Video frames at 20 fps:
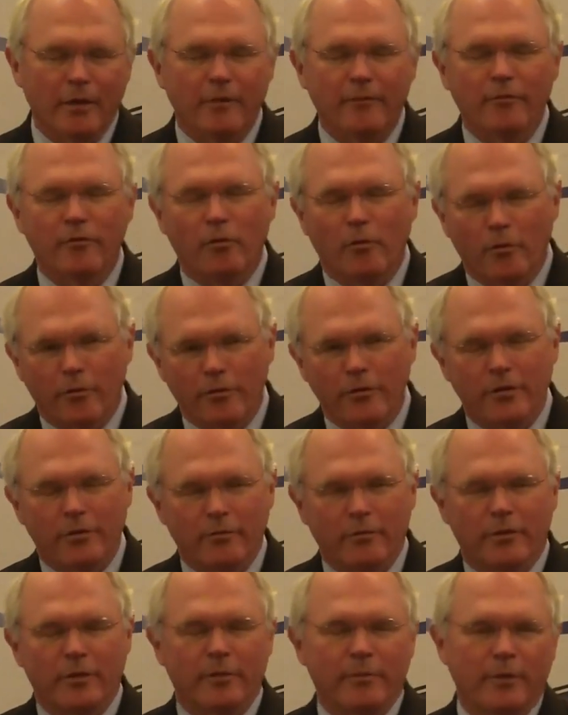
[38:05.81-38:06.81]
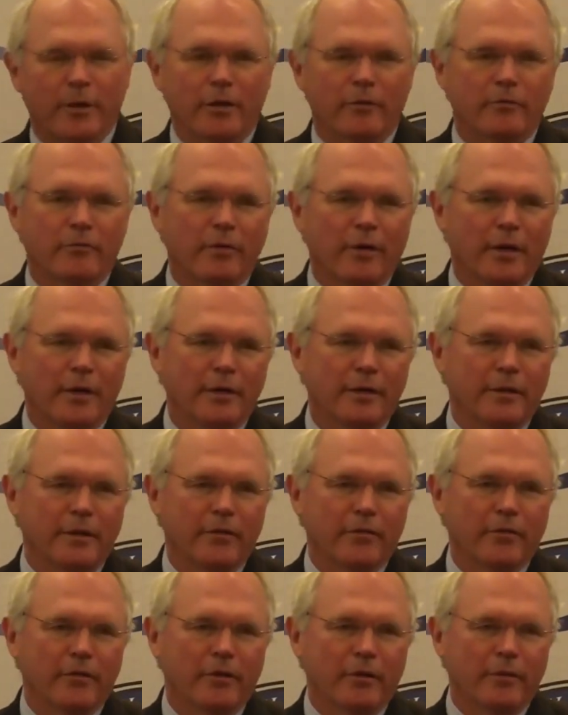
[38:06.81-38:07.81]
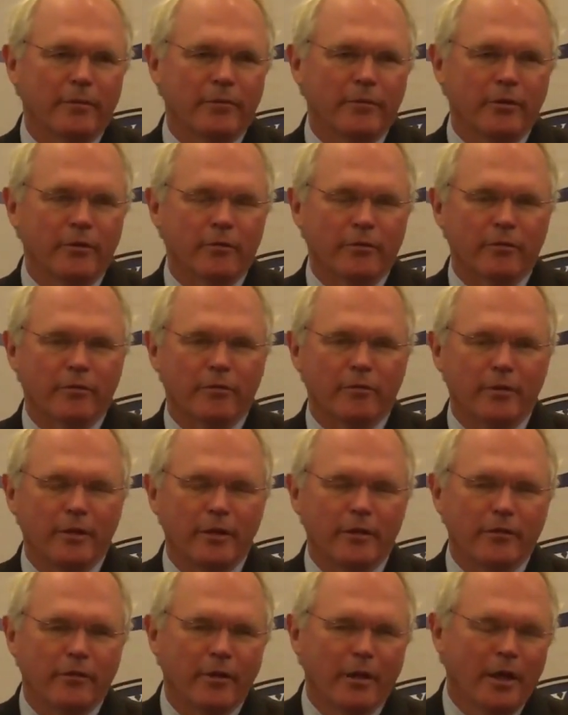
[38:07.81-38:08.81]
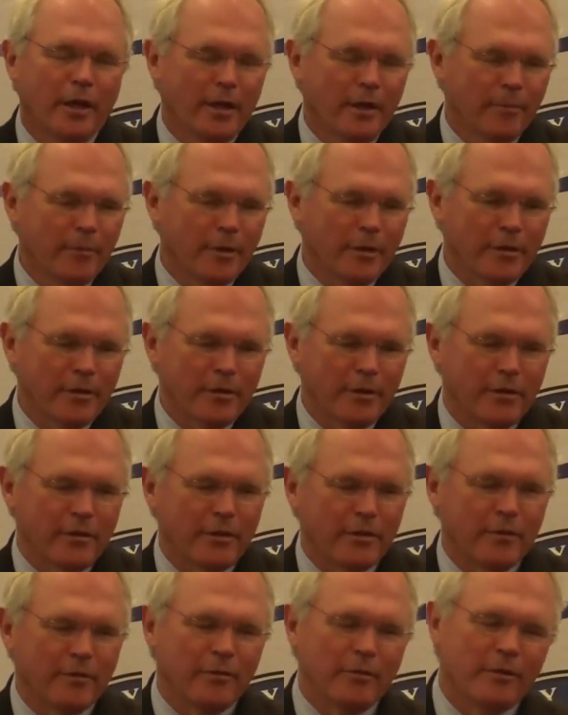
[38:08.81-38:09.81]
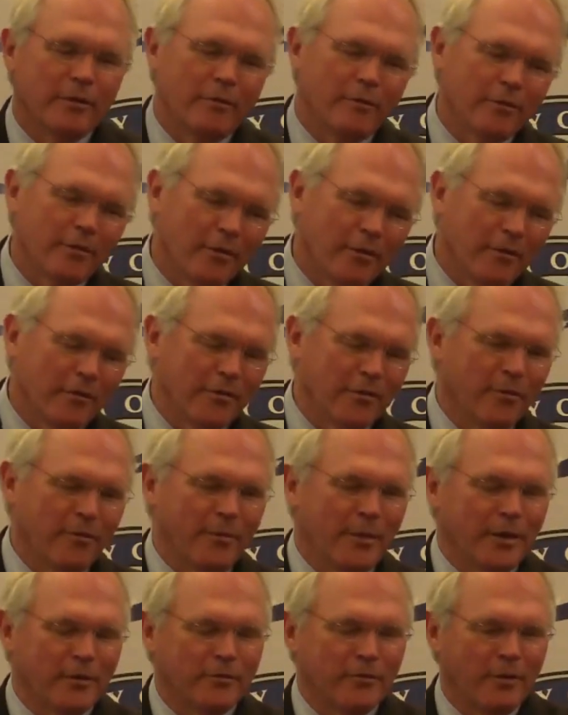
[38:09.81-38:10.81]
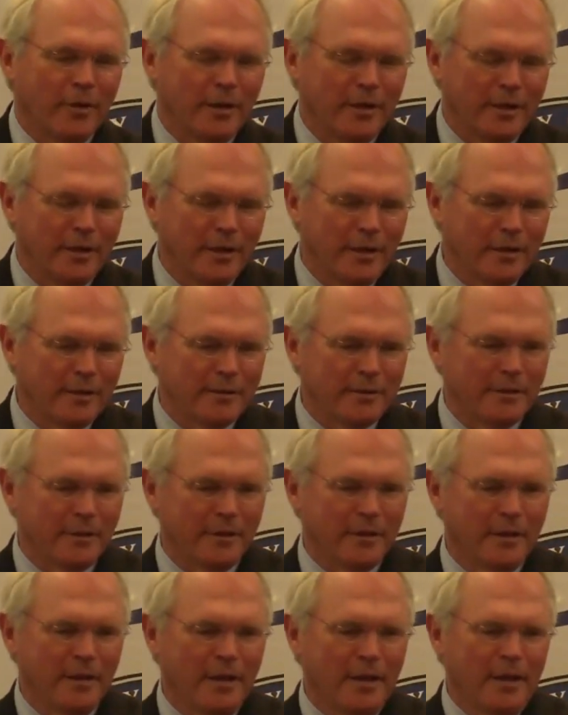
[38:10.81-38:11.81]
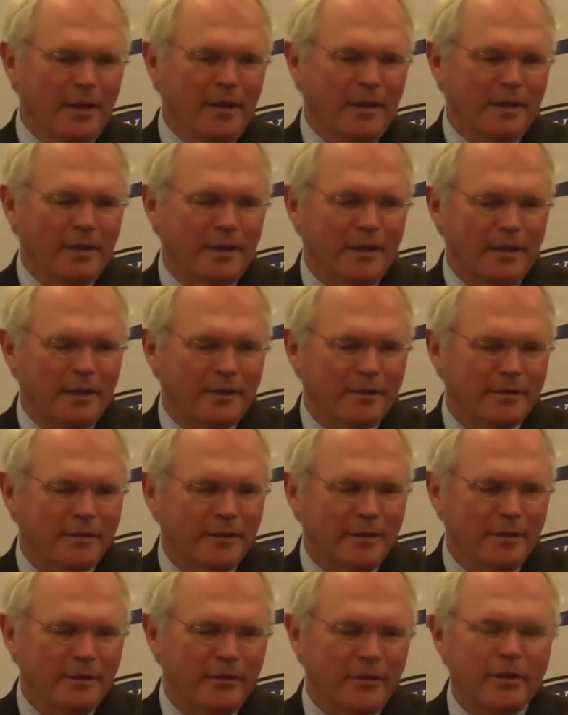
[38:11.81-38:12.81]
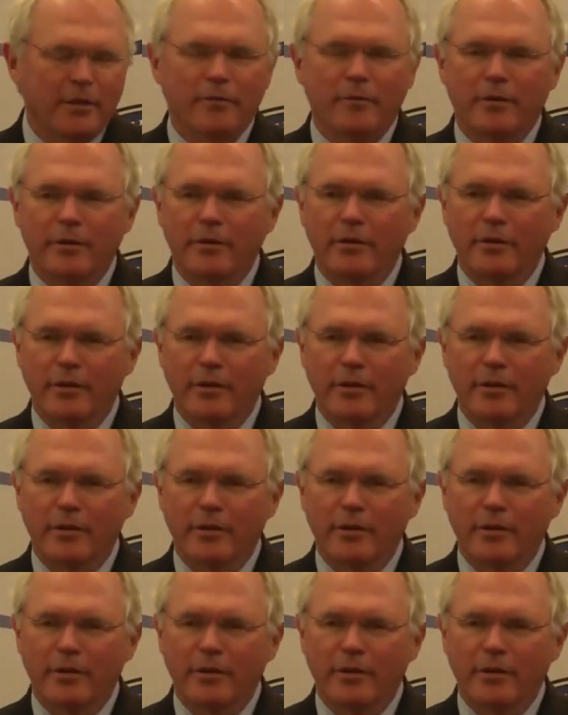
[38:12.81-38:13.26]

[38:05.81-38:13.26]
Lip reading: Of course it was about trying to disarm the North Koreans, but as I said earlier, it's also about trying to get the U.S.